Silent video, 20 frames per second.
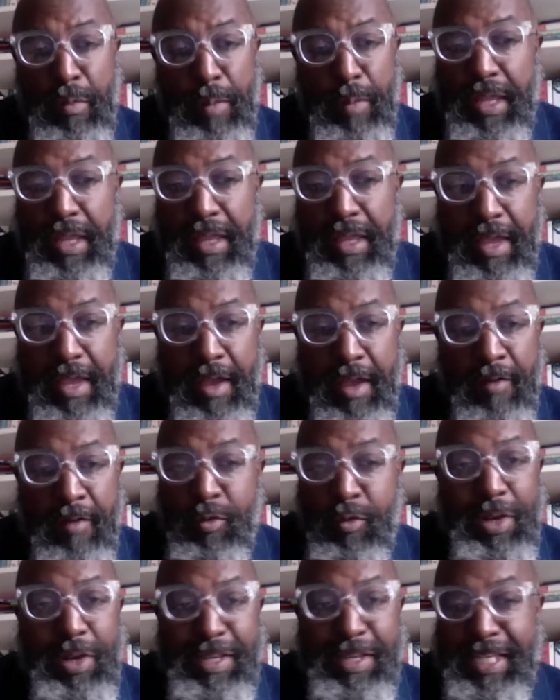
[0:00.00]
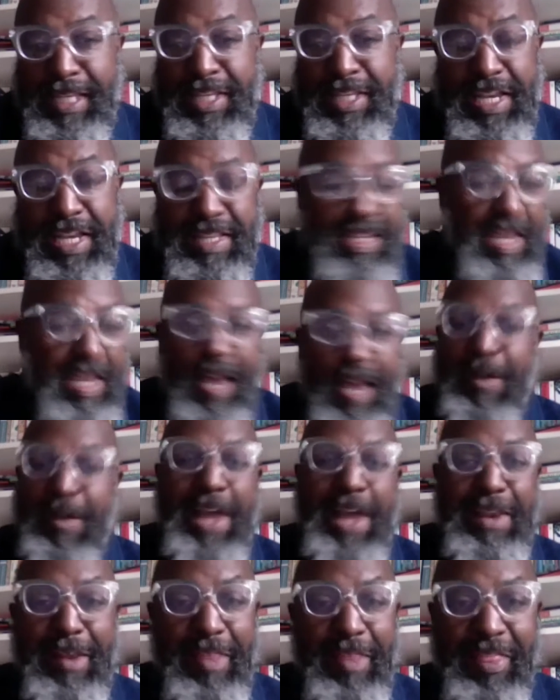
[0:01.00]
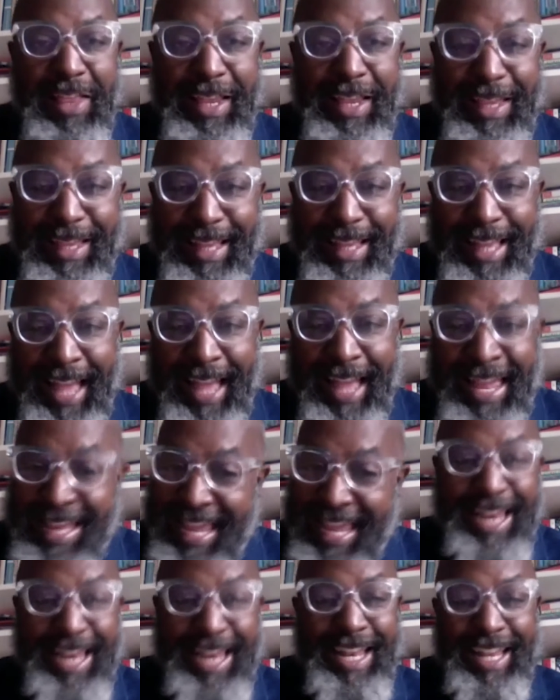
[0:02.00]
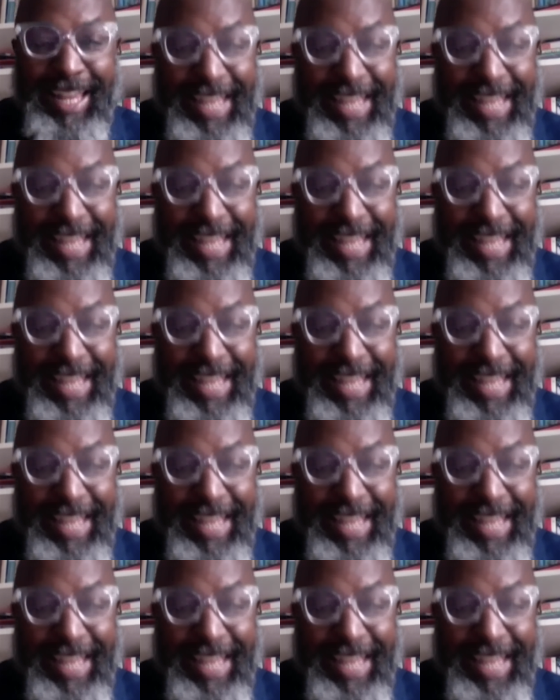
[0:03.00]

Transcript: me, 26 years, I've had nothing. And then